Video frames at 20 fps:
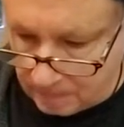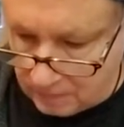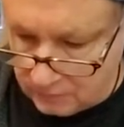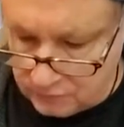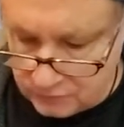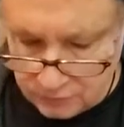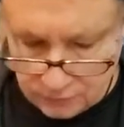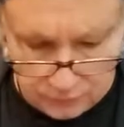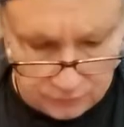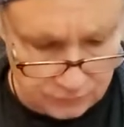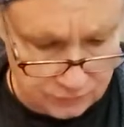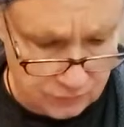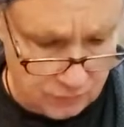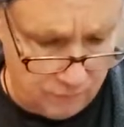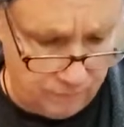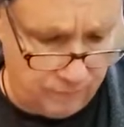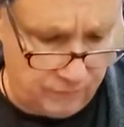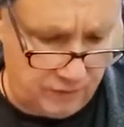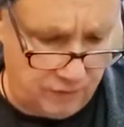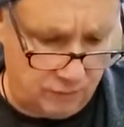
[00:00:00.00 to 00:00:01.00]
So the
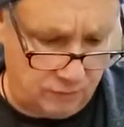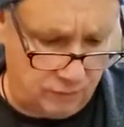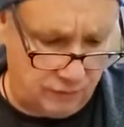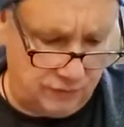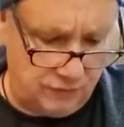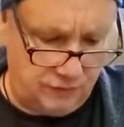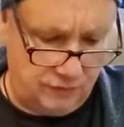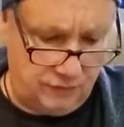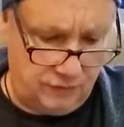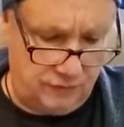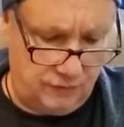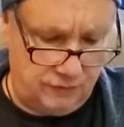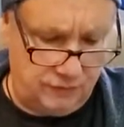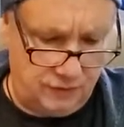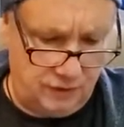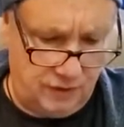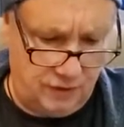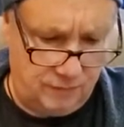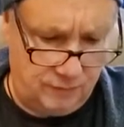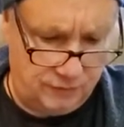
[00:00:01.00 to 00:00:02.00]
Soul Family Reads, I think, are
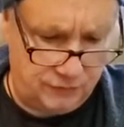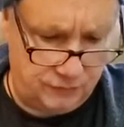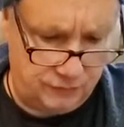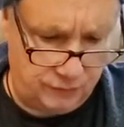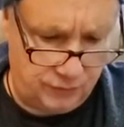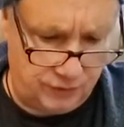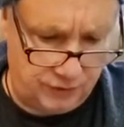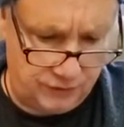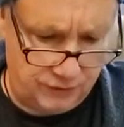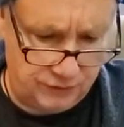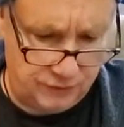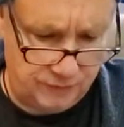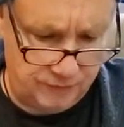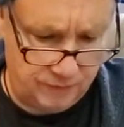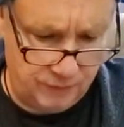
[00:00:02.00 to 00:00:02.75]
timeless reads.